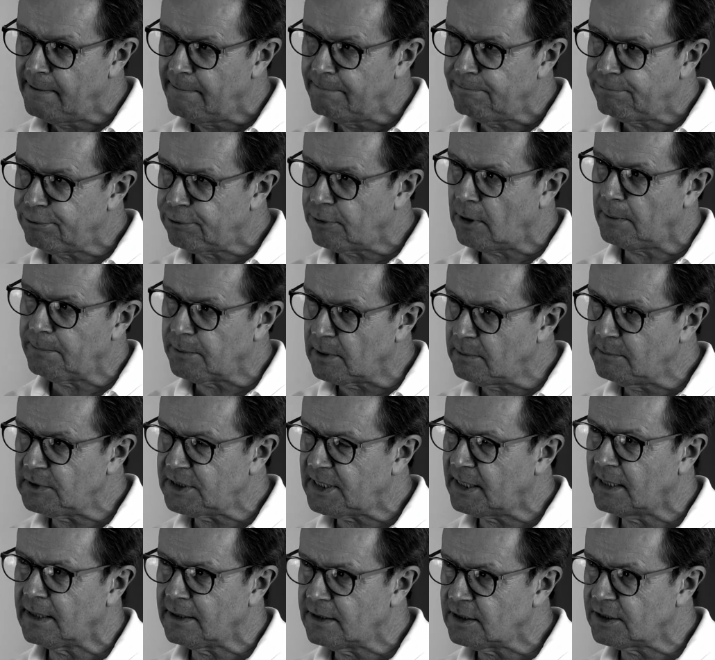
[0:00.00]
problems
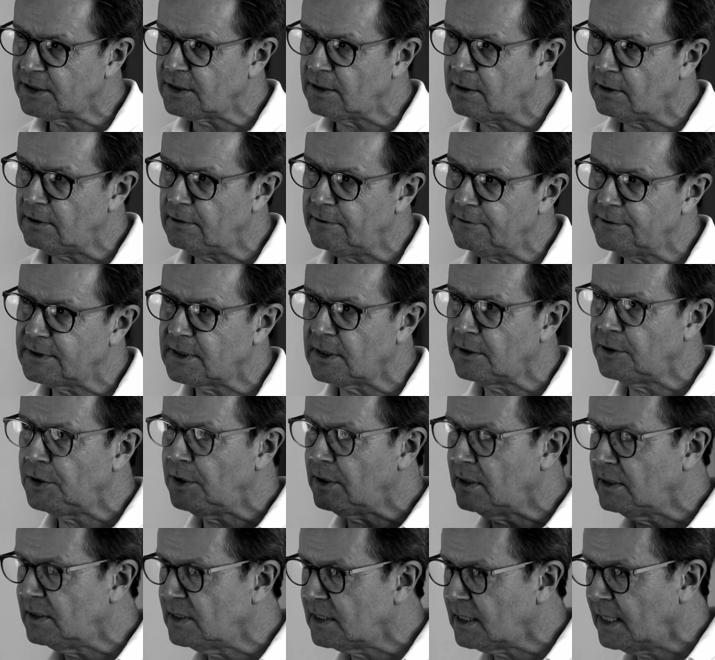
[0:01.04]
you're going to solve so you
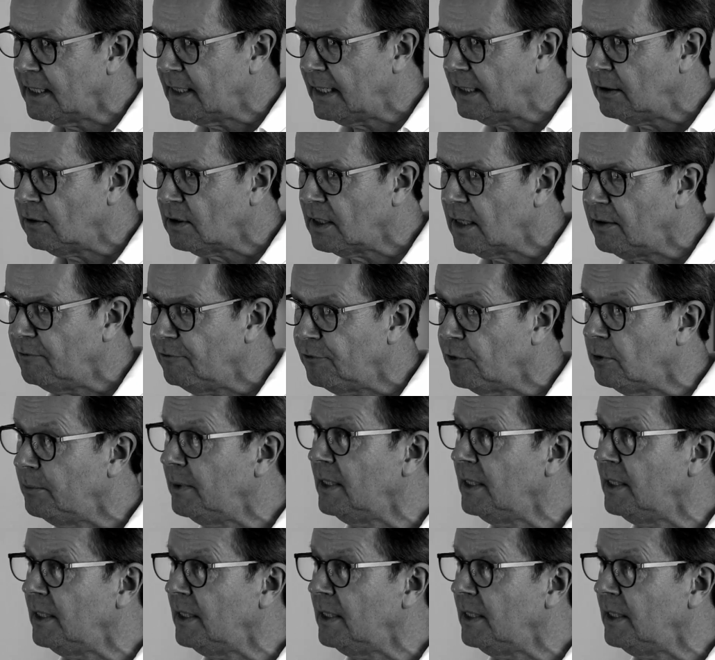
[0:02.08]
can see an outcome from